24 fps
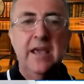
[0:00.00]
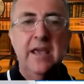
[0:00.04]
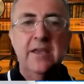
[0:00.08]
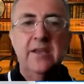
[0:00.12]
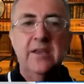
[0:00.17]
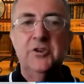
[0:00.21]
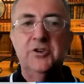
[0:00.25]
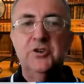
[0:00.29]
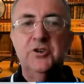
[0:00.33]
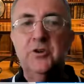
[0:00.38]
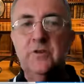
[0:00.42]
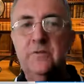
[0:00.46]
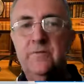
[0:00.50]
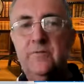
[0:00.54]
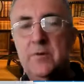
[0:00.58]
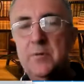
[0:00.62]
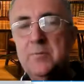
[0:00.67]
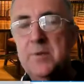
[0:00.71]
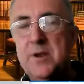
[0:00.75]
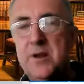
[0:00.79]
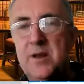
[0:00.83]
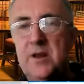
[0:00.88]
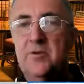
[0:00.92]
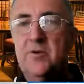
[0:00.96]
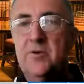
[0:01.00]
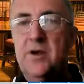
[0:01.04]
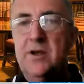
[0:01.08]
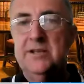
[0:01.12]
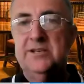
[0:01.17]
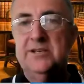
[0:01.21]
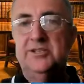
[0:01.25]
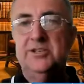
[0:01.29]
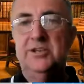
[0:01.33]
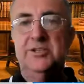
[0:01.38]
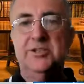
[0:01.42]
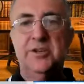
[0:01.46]
you should
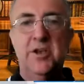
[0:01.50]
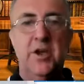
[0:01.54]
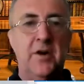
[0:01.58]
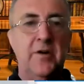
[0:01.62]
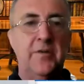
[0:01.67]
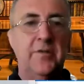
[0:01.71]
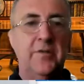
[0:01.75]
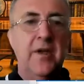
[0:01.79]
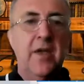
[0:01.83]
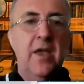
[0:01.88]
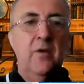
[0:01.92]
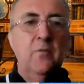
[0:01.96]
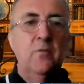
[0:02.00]
familiarise yourself